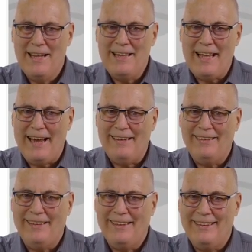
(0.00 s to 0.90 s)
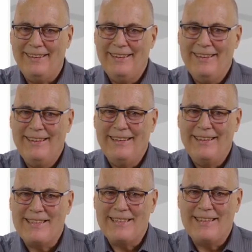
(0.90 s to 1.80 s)
The angle here,
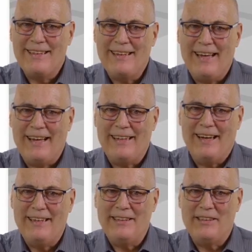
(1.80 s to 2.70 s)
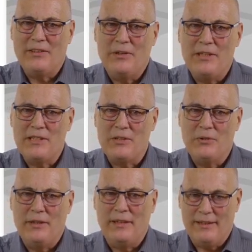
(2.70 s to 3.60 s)
it's at 90 degrees
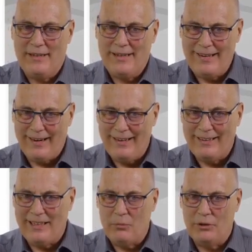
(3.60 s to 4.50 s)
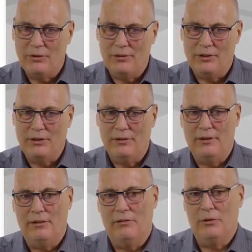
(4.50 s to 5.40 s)
to the current that we should not show
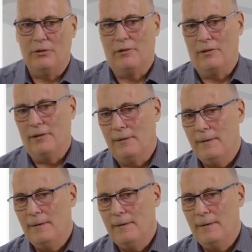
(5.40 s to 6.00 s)
the vertical current.